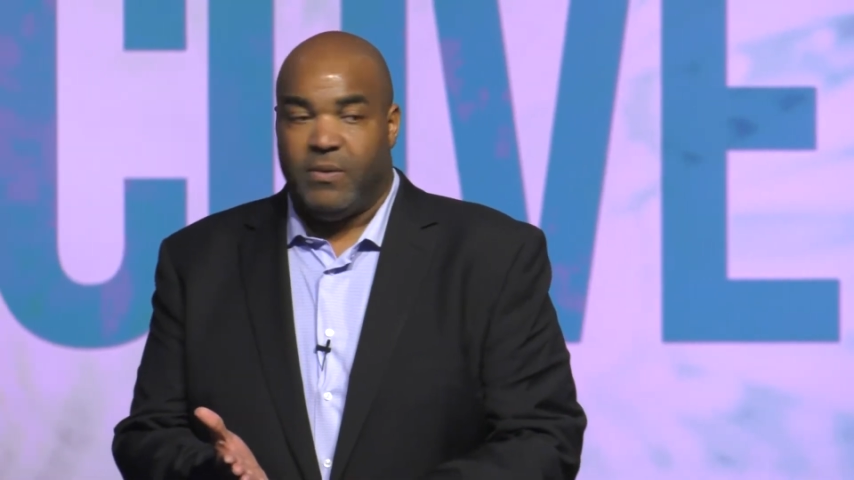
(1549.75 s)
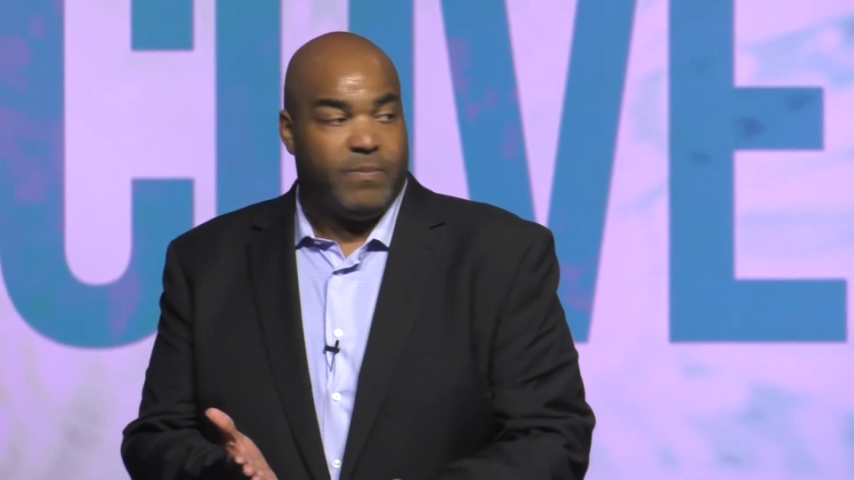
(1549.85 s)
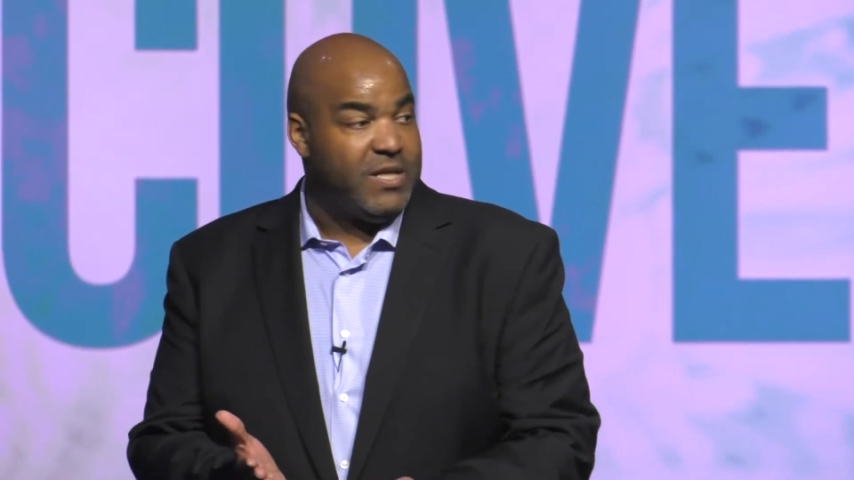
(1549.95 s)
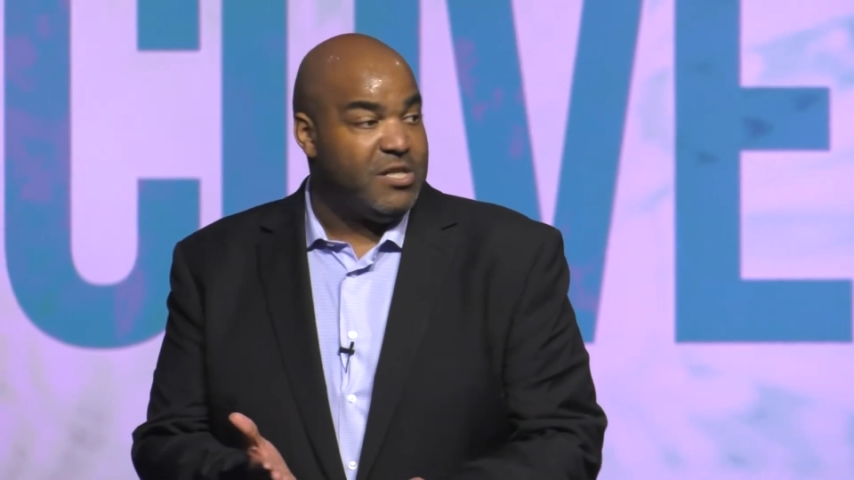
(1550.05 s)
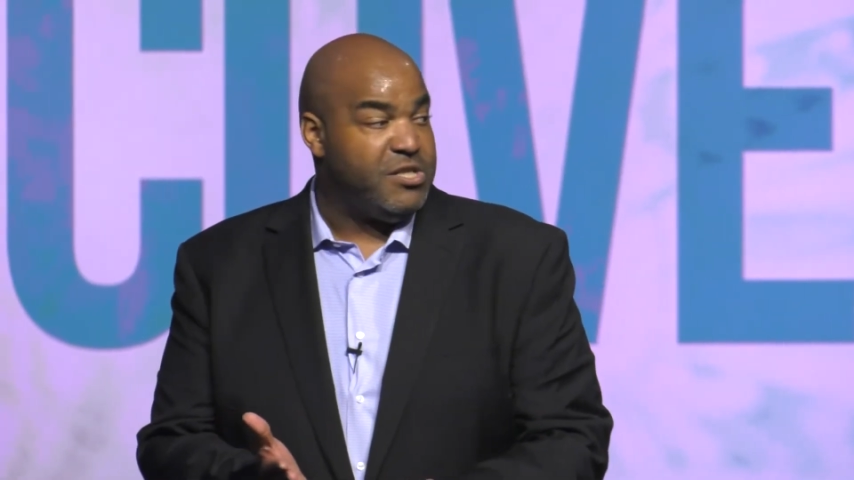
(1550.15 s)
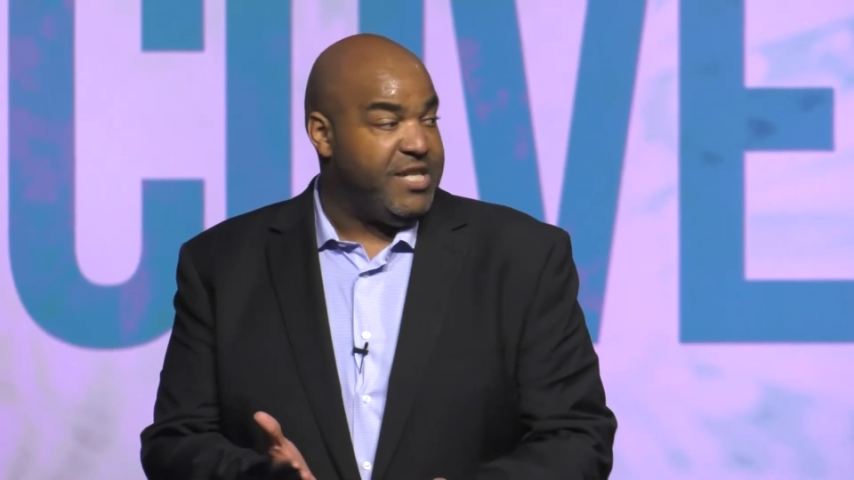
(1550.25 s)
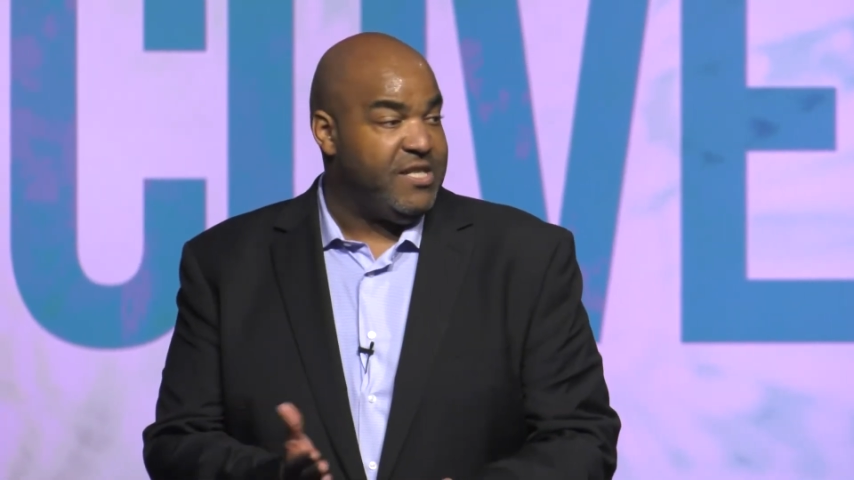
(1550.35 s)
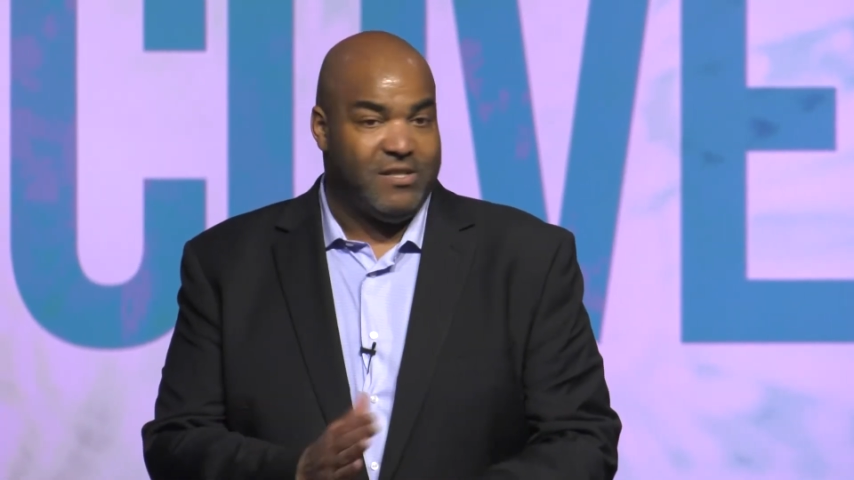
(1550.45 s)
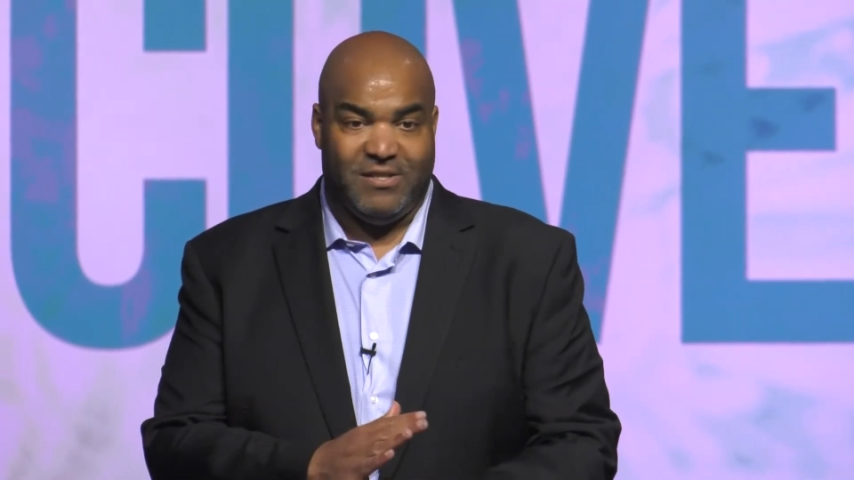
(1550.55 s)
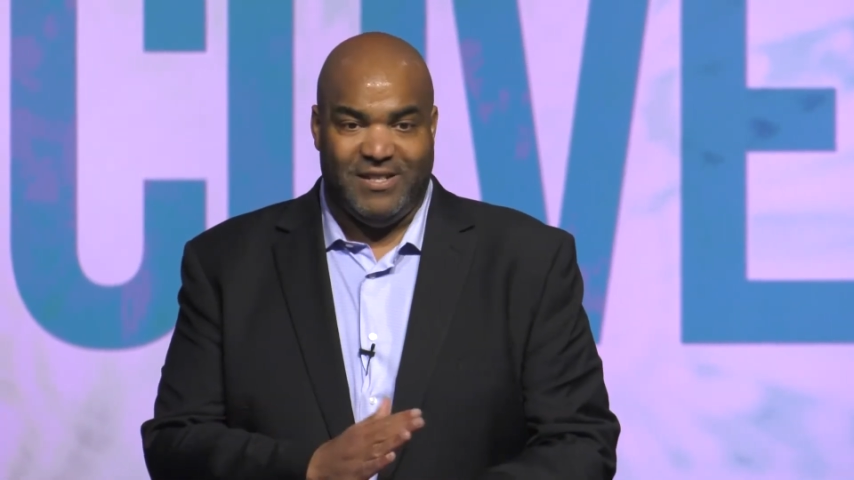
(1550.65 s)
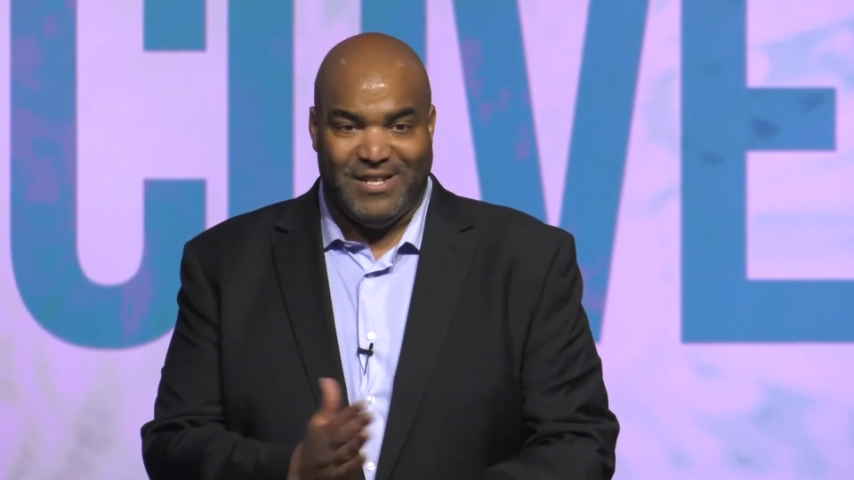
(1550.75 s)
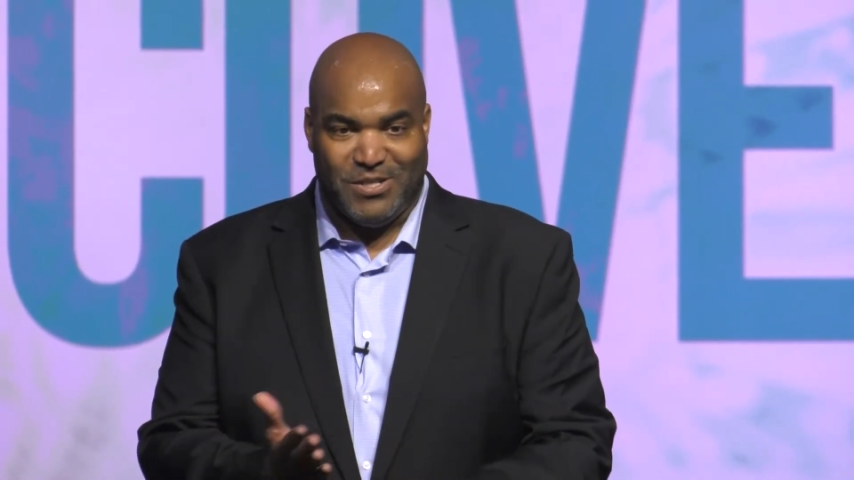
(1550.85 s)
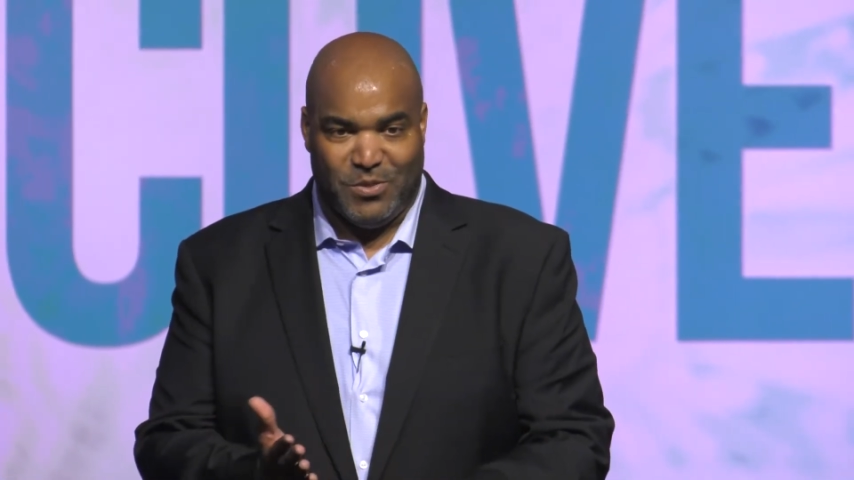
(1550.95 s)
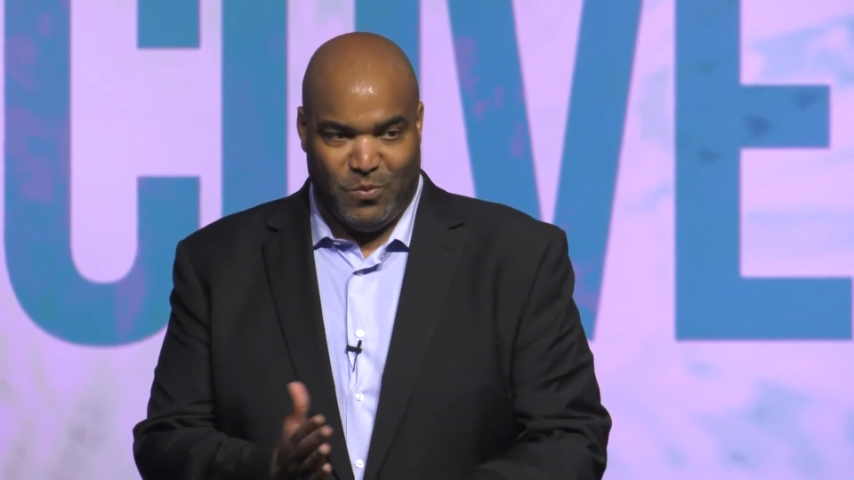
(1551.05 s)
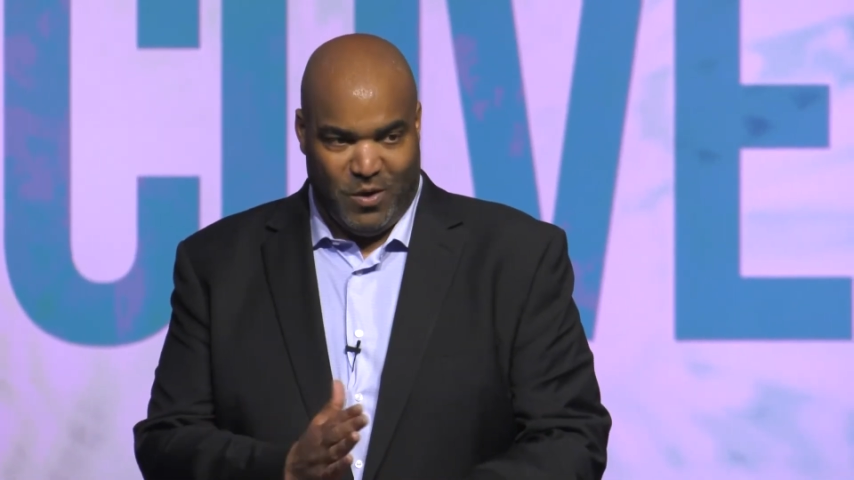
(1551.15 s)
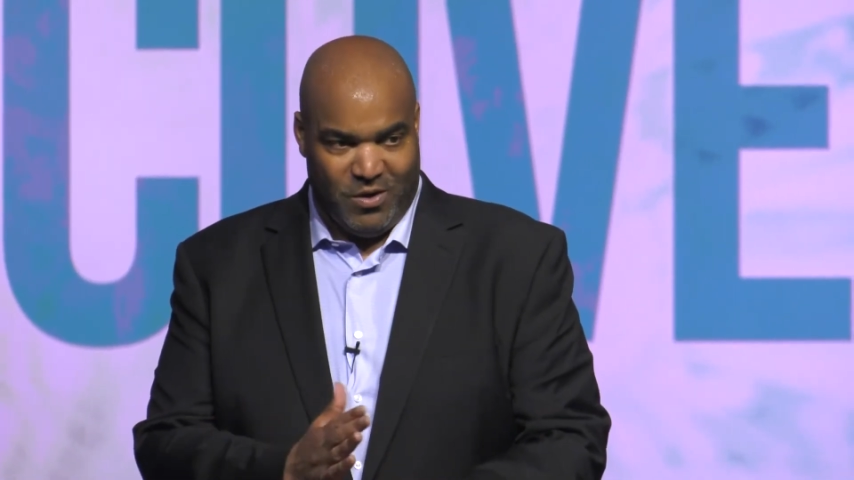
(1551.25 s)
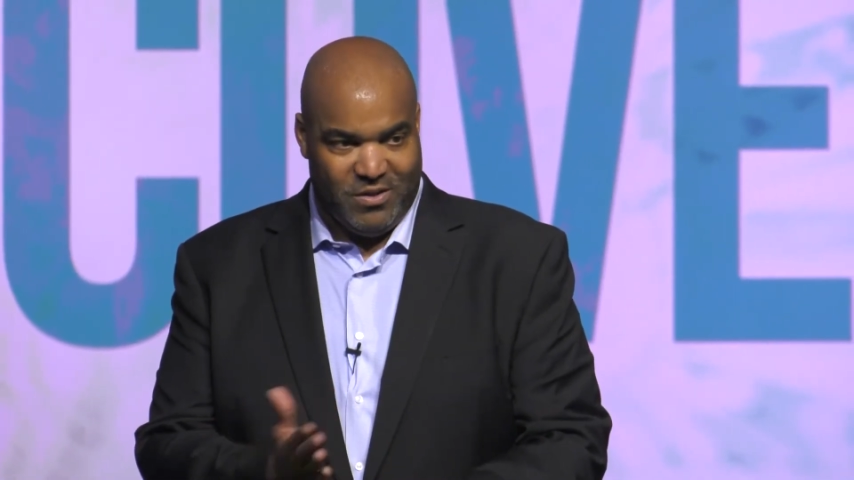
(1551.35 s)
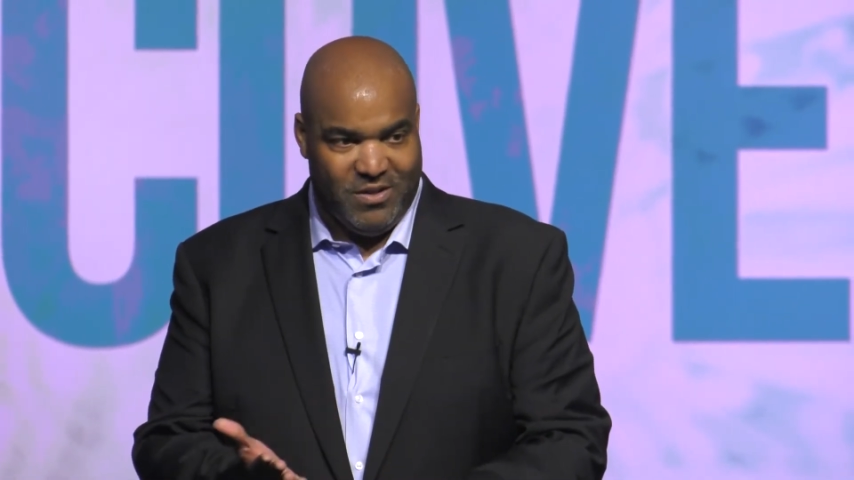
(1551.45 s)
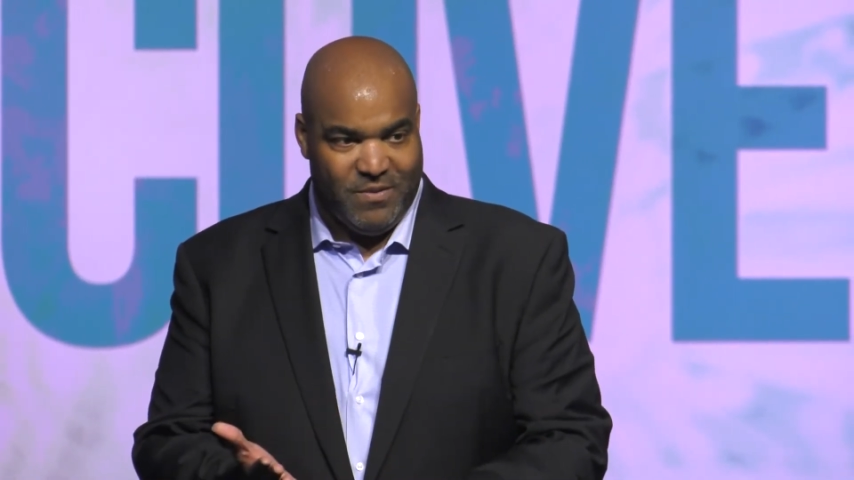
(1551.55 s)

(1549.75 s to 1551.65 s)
because Jesus is the word.